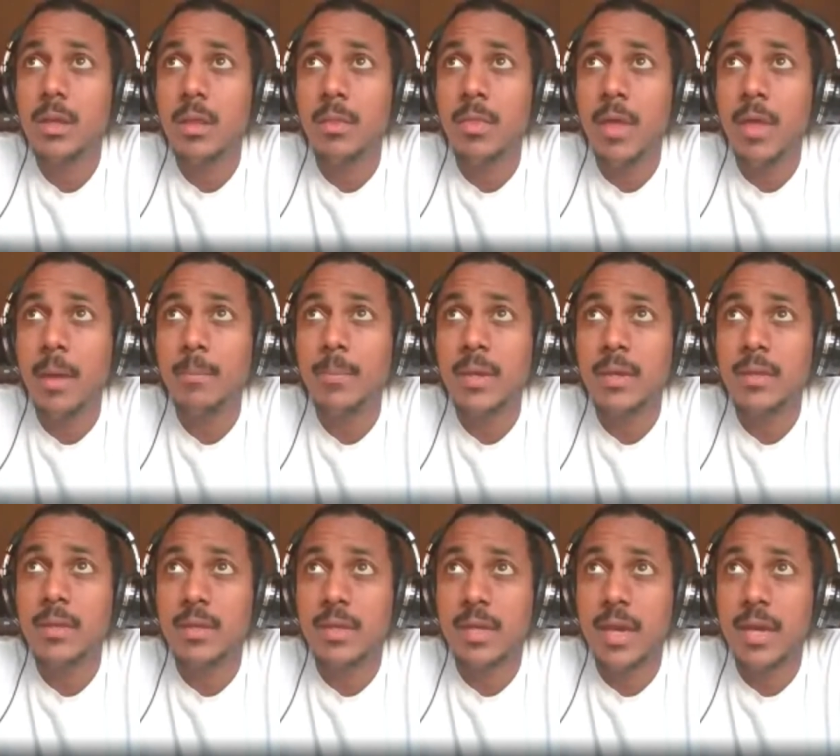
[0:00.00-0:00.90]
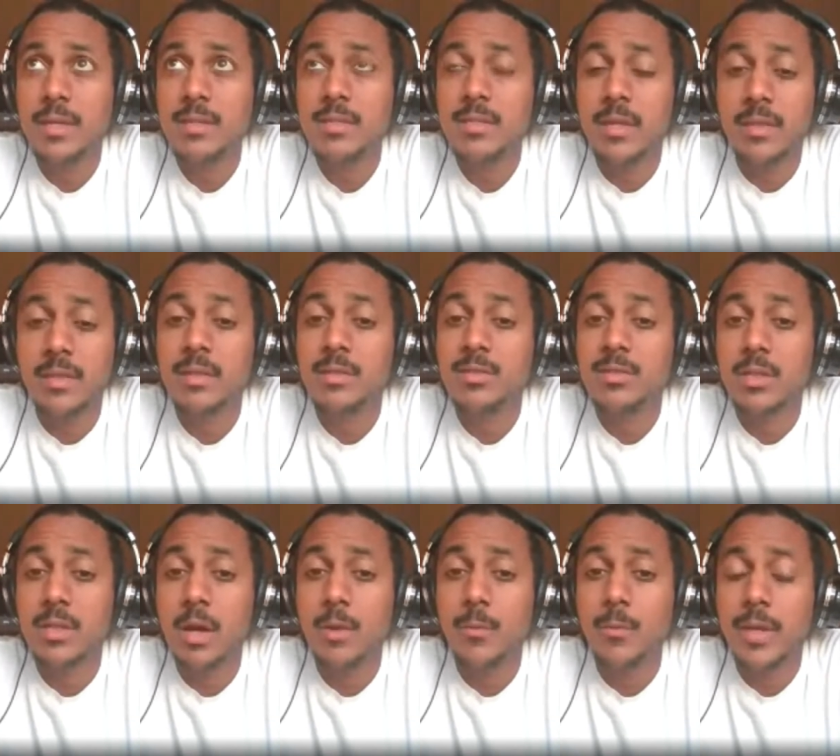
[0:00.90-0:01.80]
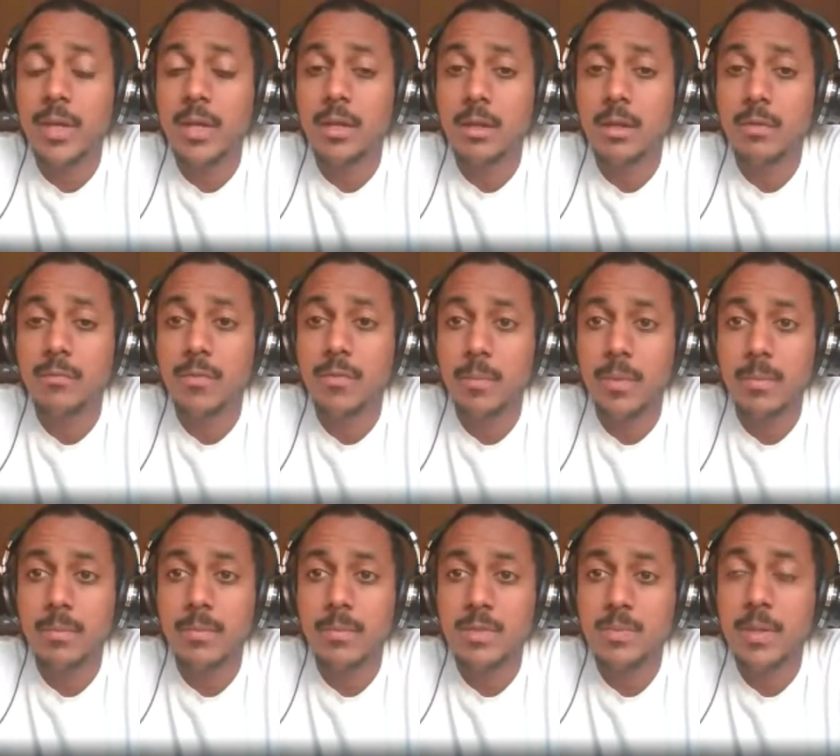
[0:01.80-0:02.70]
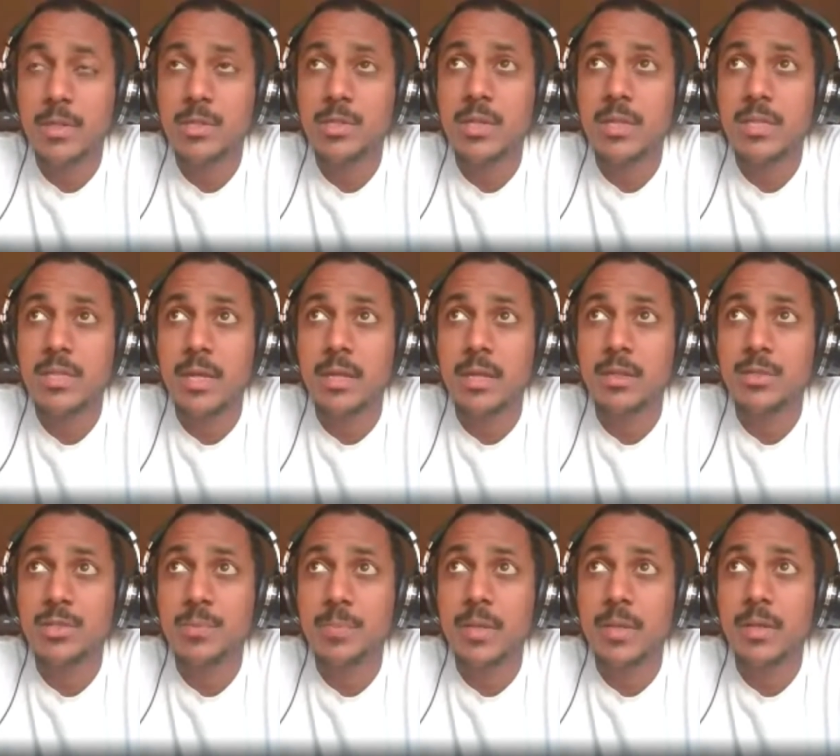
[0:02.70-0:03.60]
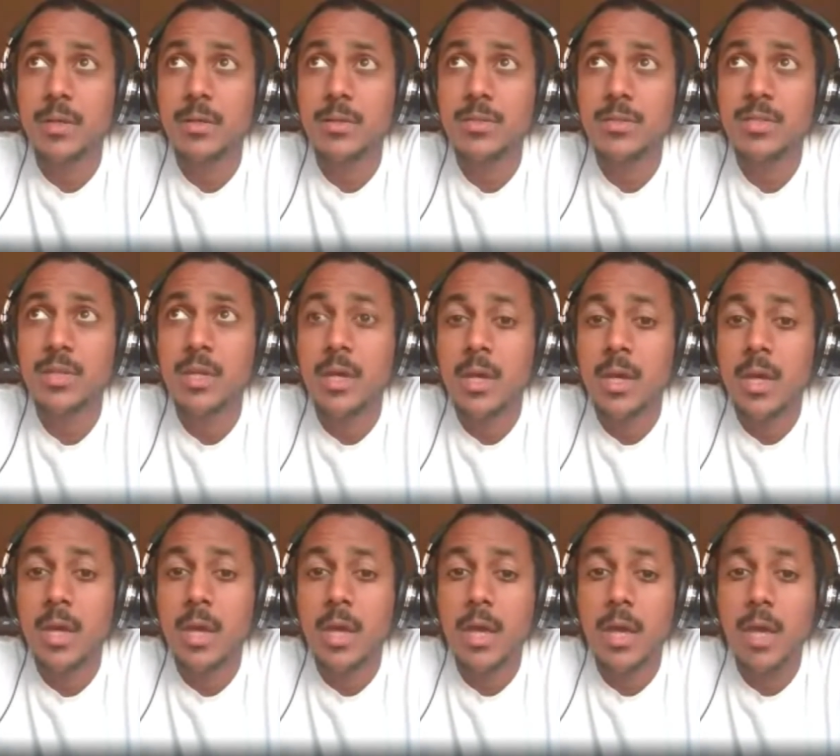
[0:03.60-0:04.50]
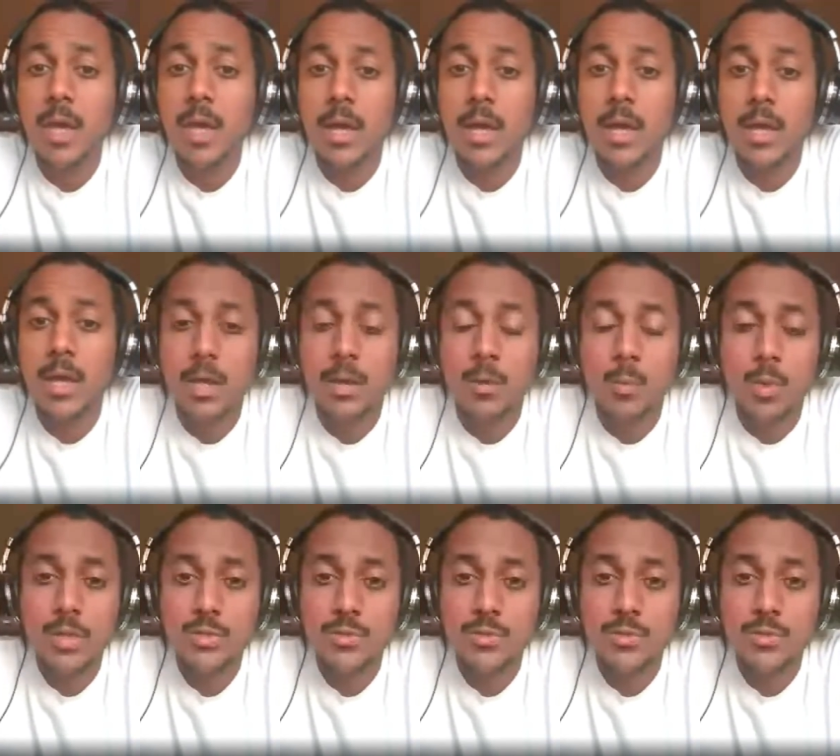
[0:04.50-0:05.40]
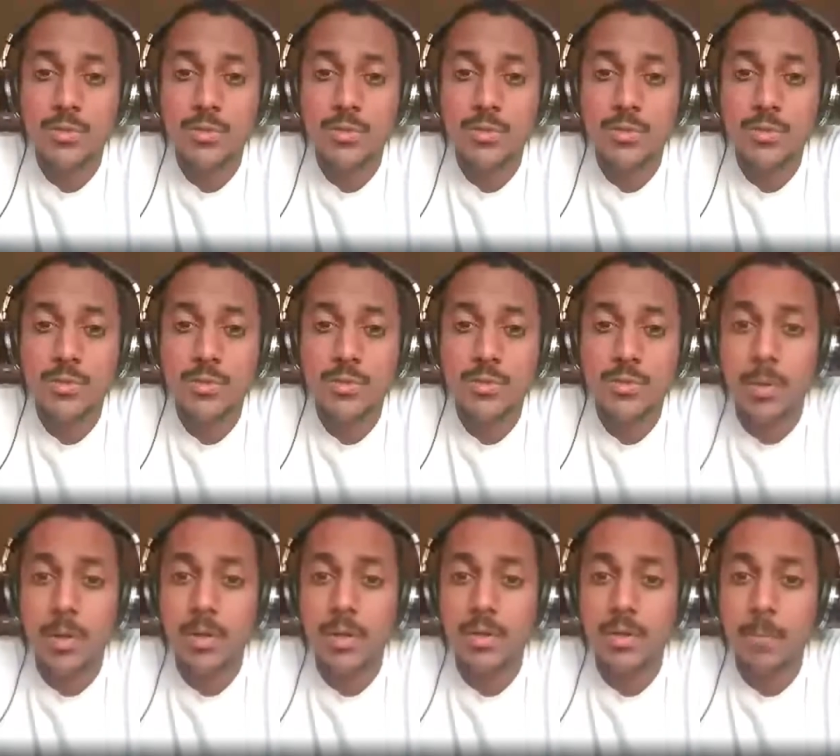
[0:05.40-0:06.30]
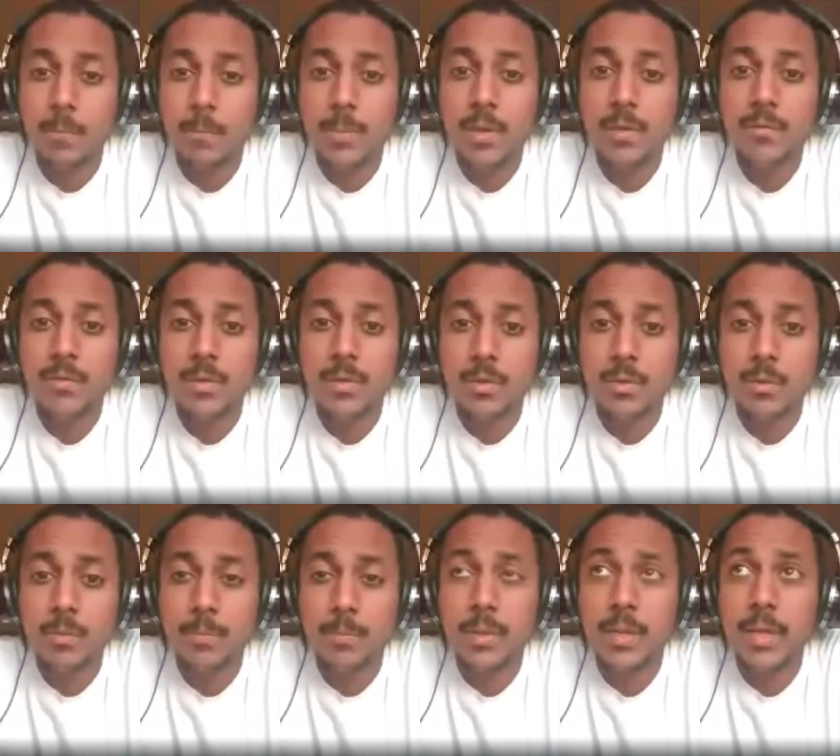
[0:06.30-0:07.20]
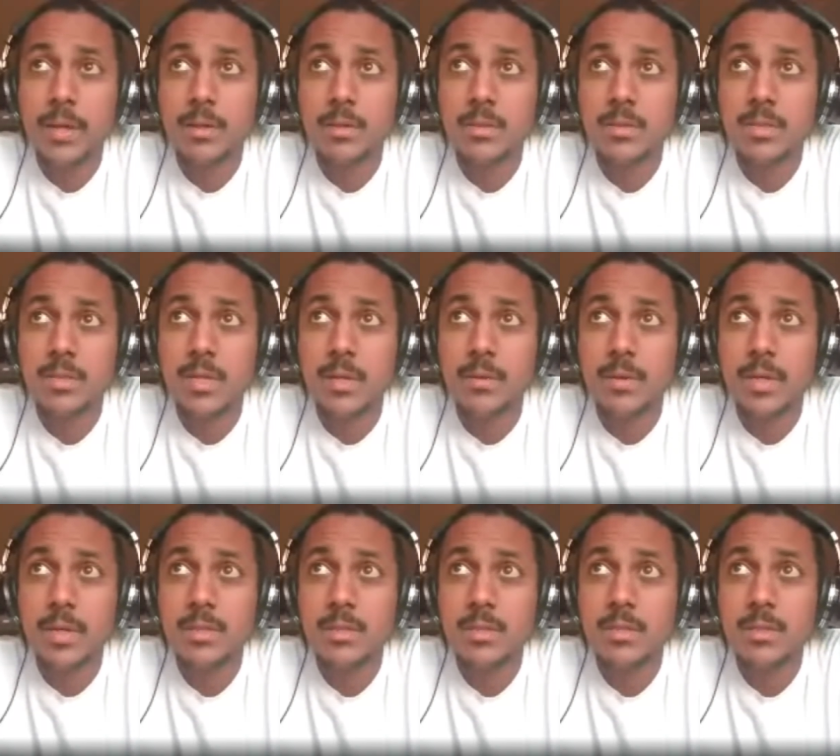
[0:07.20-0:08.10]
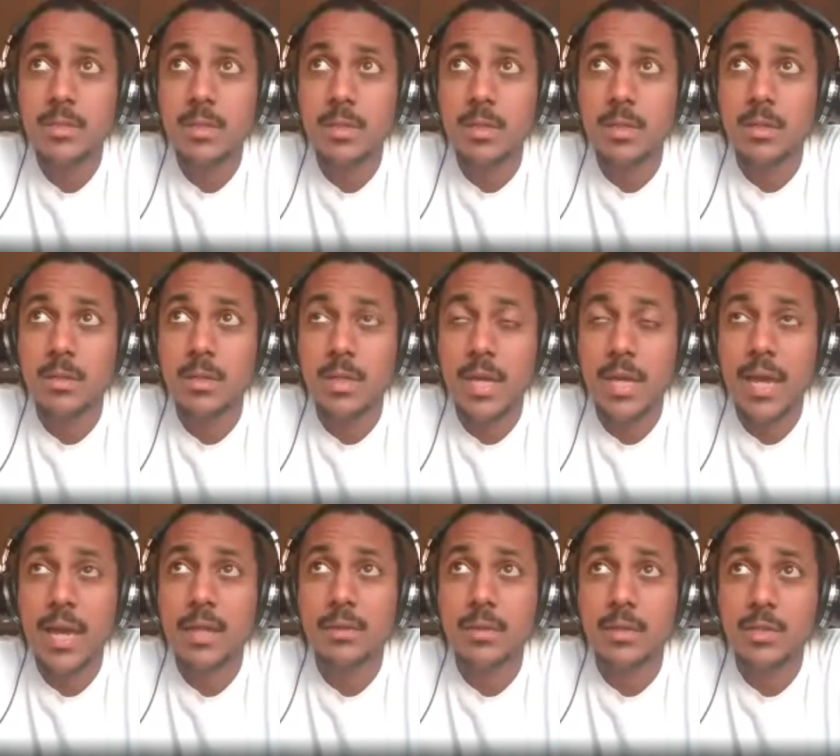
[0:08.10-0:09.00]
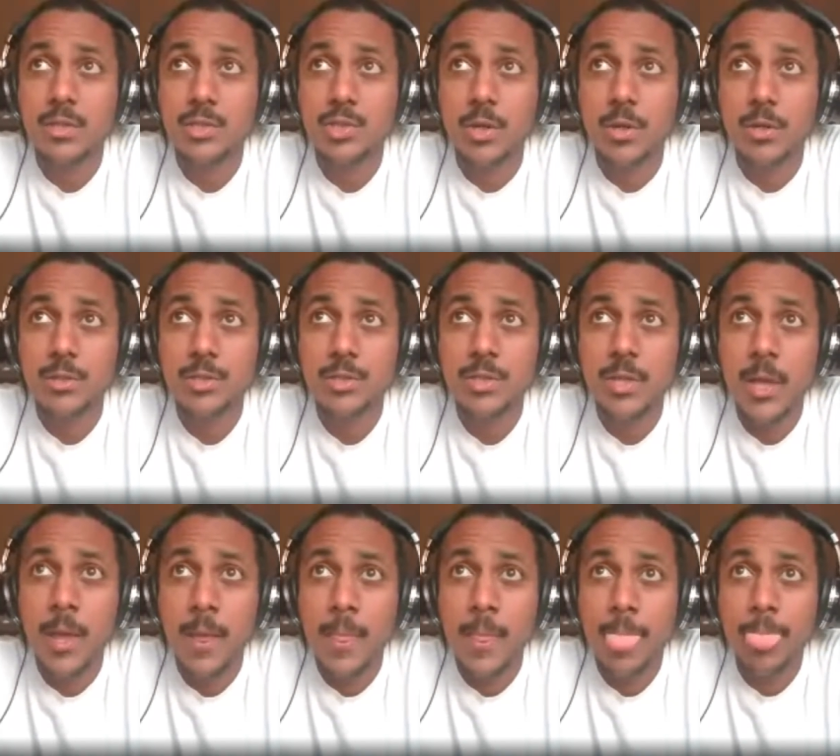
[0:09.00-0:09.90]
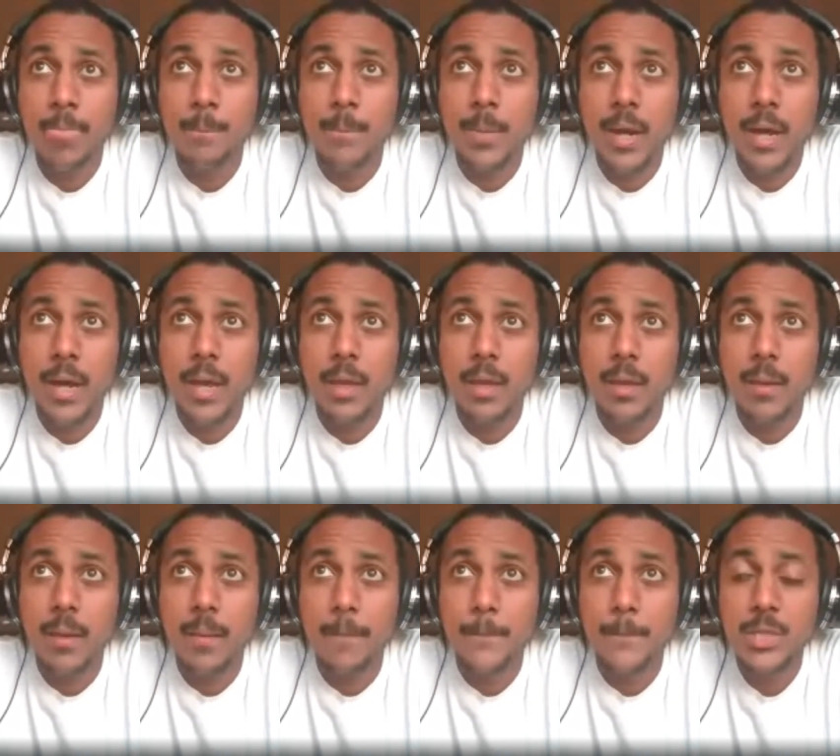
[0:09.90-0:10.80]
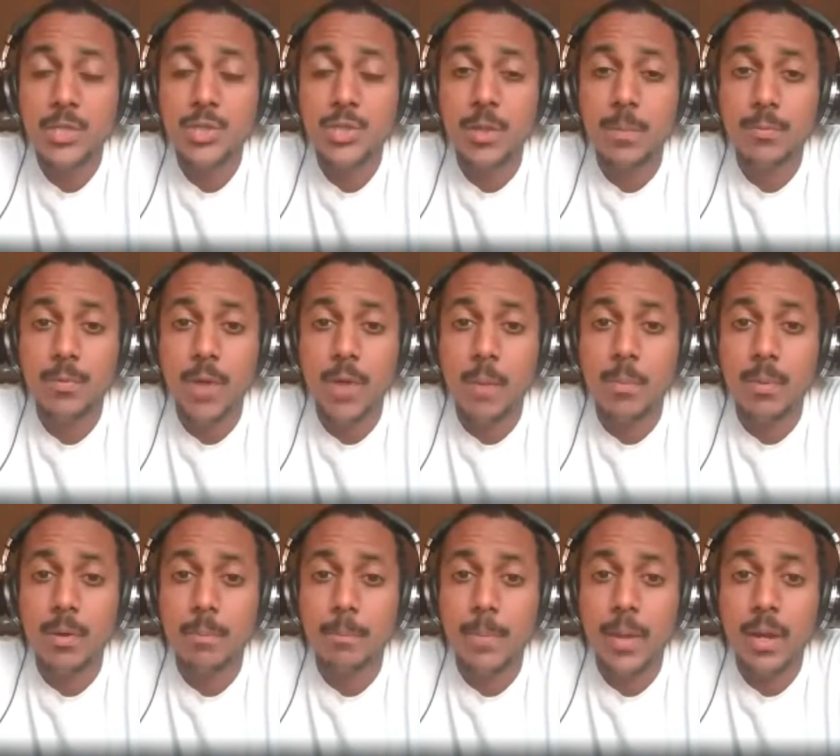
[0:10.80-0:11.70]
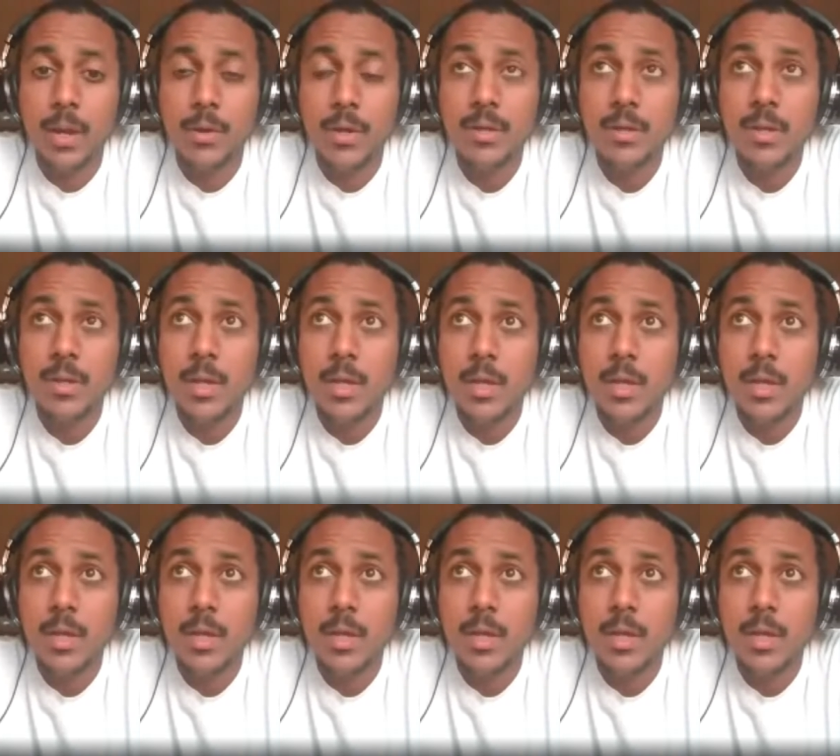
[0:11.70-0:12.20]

that being the case, I think there's a lot we could learn from him, especially as English speakers. And I watched recently part of the Pivotal Players series in the Catholic Church by Bishop Robert Barron.